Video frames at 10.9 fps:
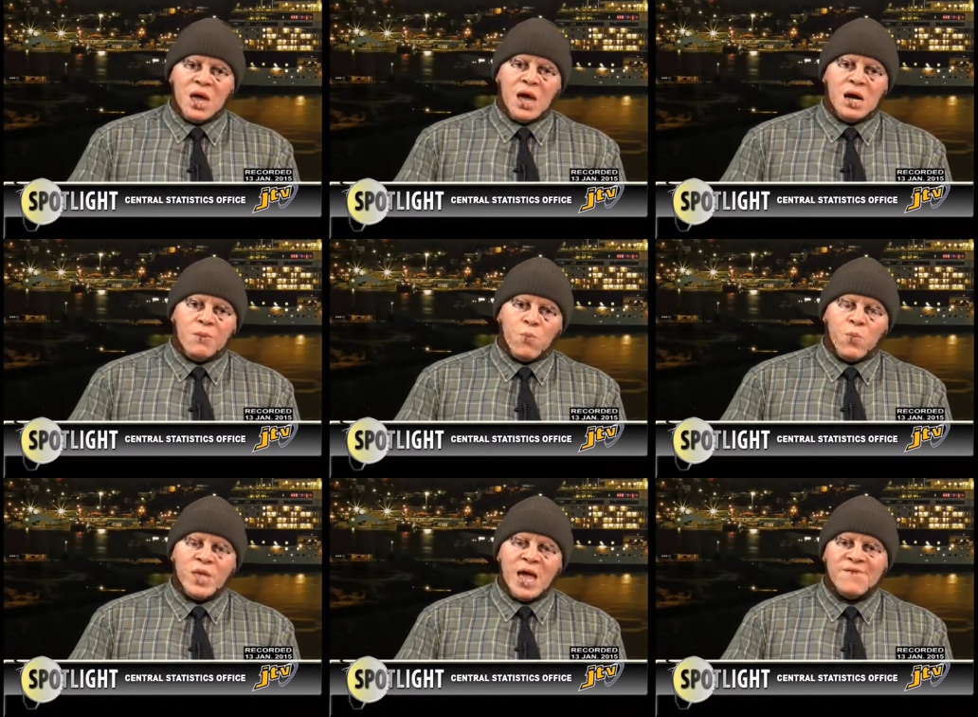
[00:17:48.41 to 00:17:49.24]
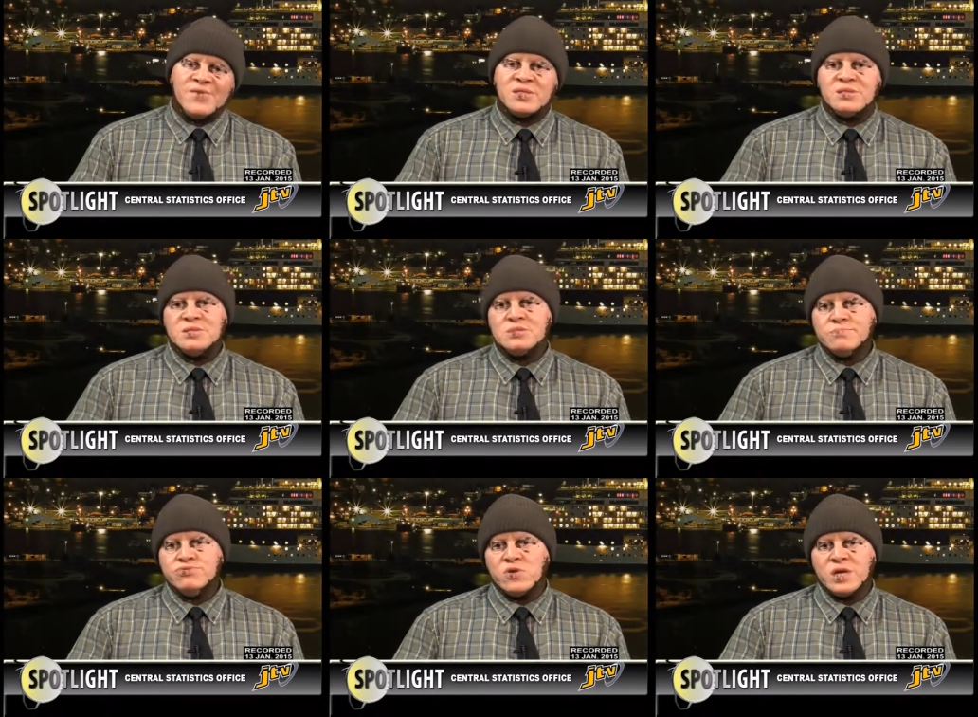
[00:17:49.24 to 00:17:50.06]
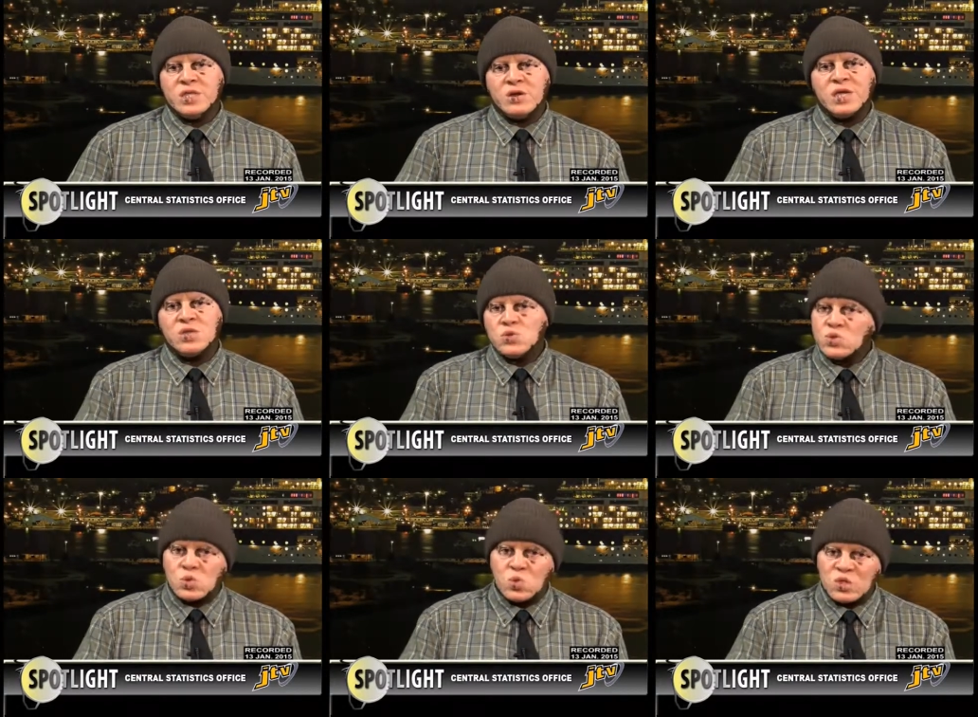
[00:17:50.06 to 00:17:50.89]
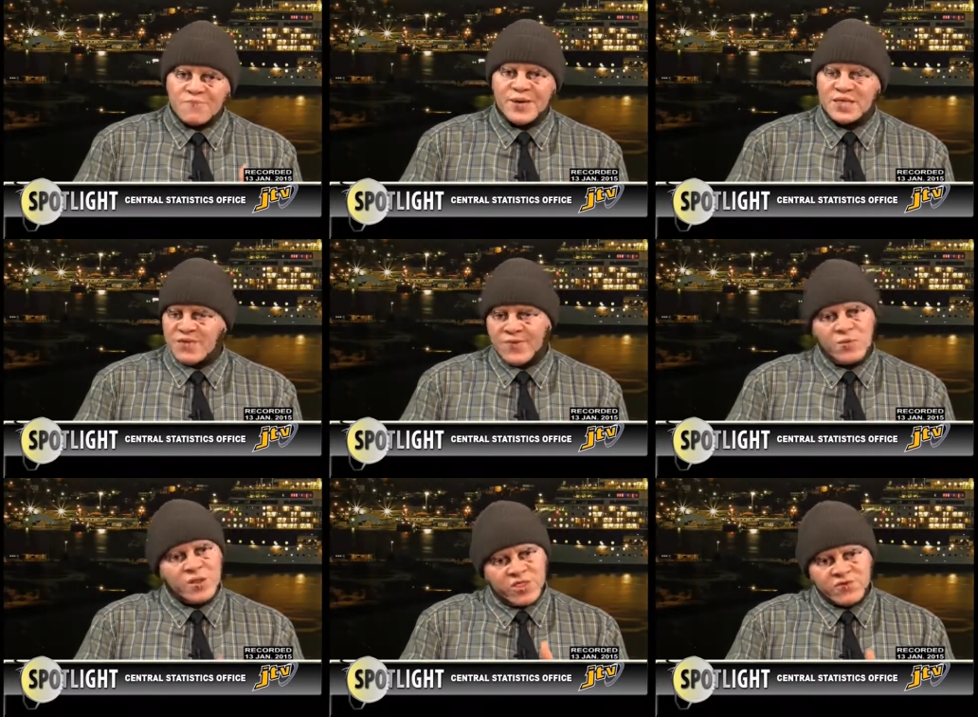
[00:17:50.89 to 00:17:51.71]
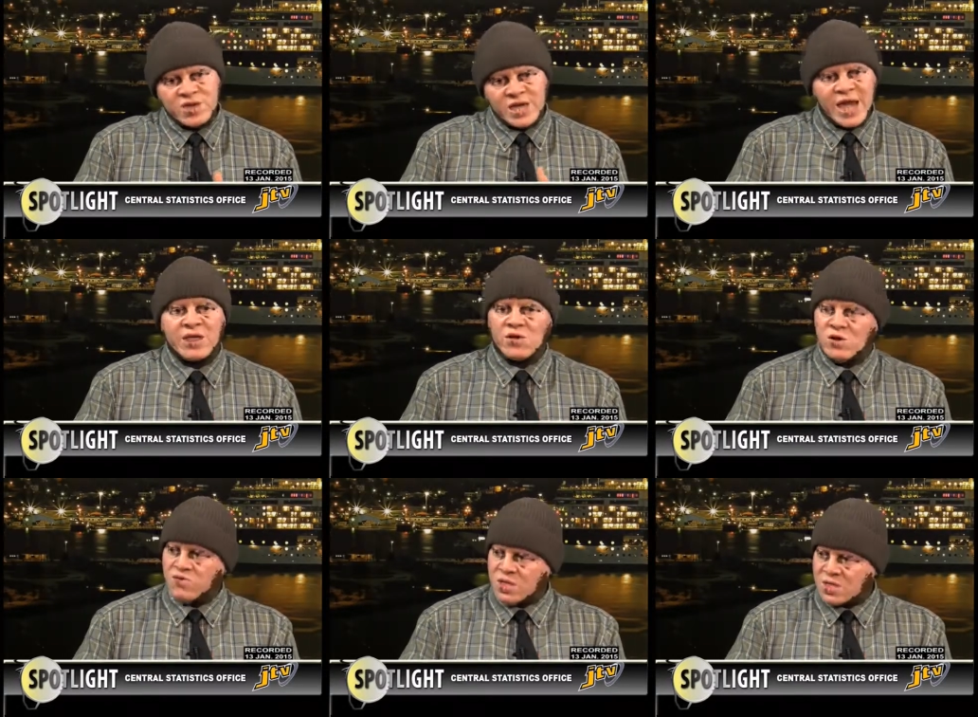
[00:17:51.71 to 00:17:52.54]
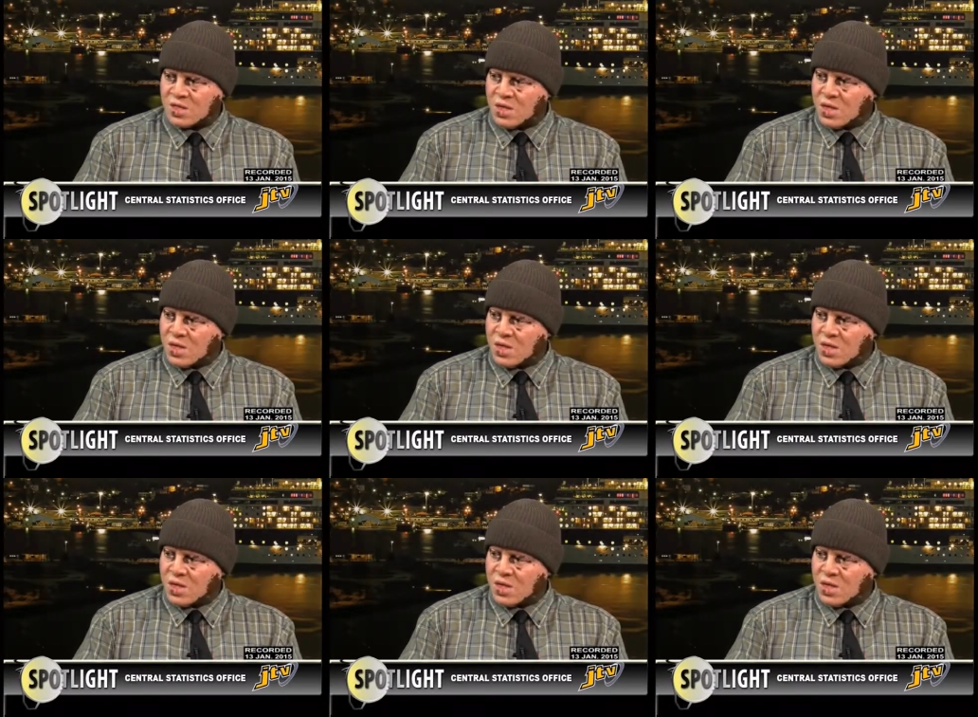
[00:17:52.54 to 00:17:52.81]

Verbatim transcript: Um, we have it broken down into two specific, well, three categories.